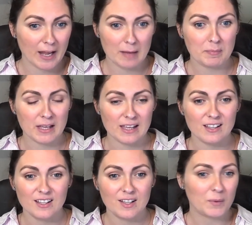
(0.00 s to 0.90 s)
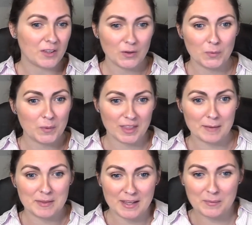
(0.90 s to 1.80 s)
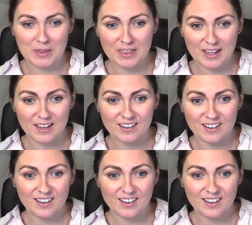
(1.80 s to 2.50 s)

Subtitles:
happy when they're not with them and they're with their